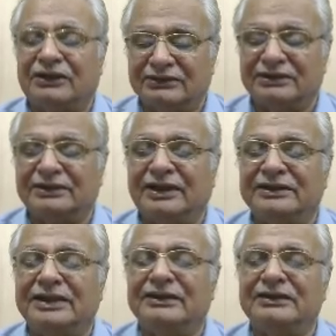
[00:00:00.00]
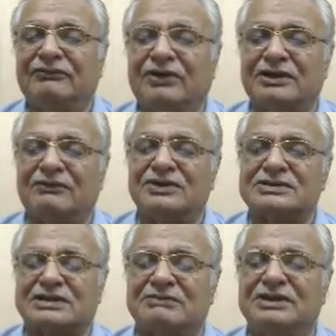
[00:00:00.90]
and then the water was
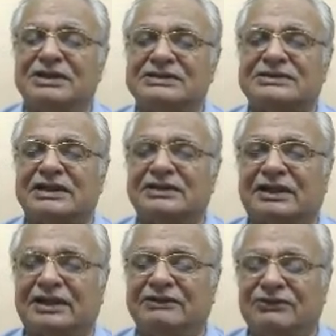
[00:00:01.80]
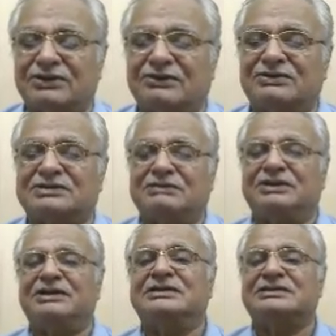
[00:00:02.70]
coming inside, the rainwater was coming
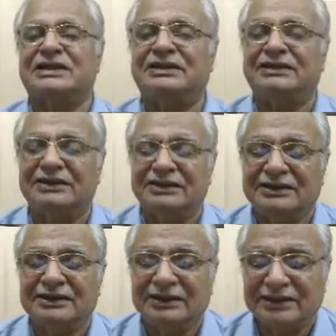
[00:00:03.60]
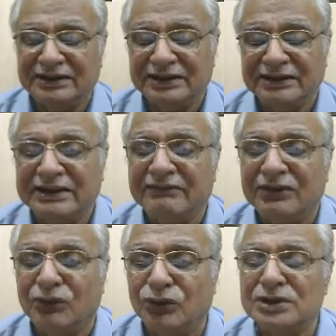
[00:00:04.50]
inside. There were
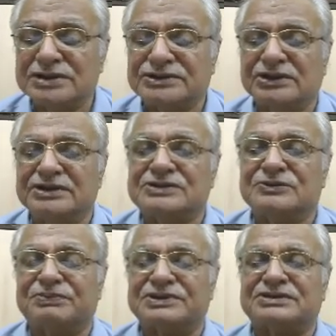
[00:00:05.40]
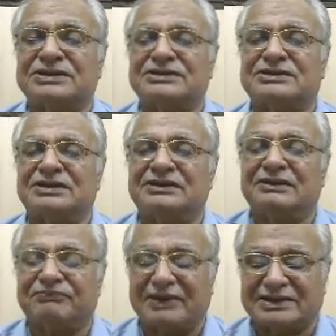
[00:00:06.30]
holes on the superstructure, the
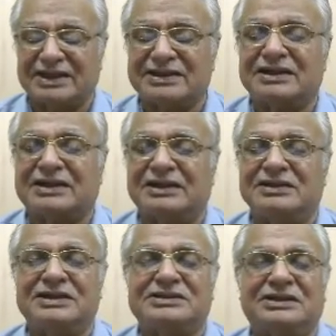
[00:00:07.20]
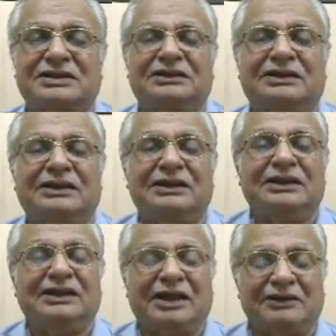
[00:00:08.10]
pathetic condition.
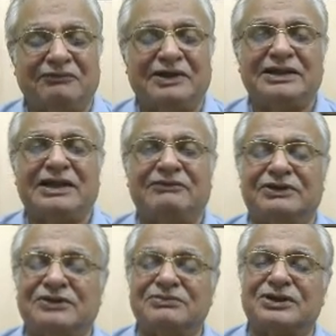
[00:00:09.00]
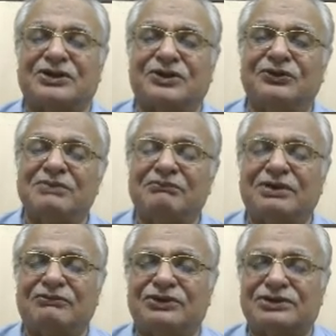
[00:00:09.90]
And when that one of the crew member
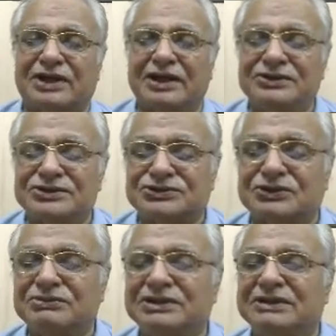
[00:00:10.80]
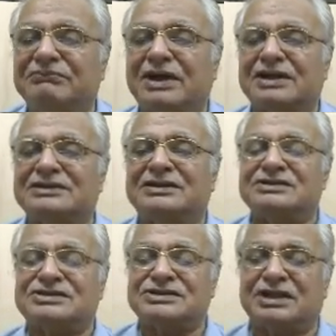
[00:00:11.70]
was trying to show me the barge and
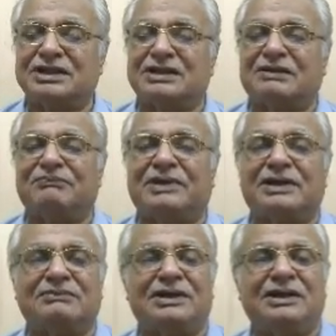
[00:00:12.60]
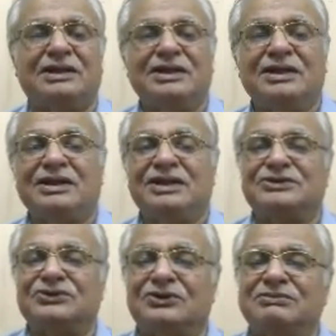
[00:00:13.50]
steering compartment, he
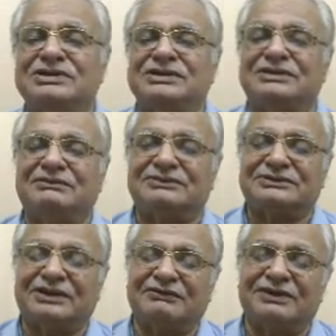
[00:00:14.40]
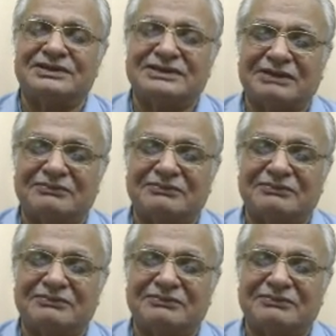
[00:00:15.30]
told me, Surveyor Saab,